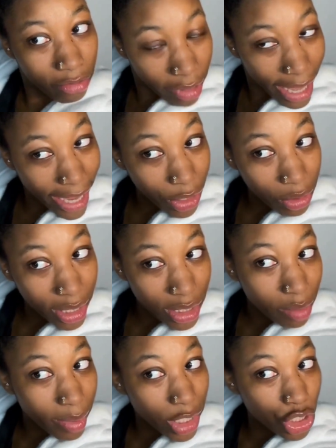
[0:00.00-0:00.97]
flat, you need
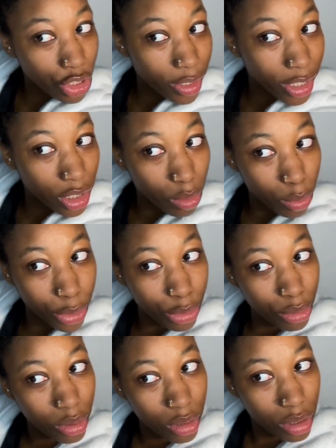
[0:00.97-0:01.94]
to make sure you get the
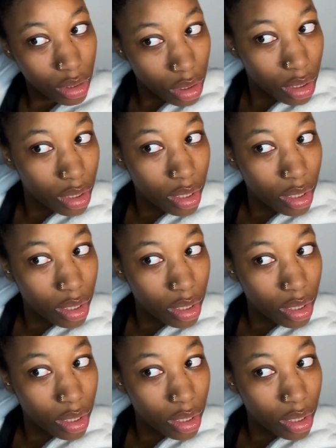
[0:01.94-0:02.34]
roots.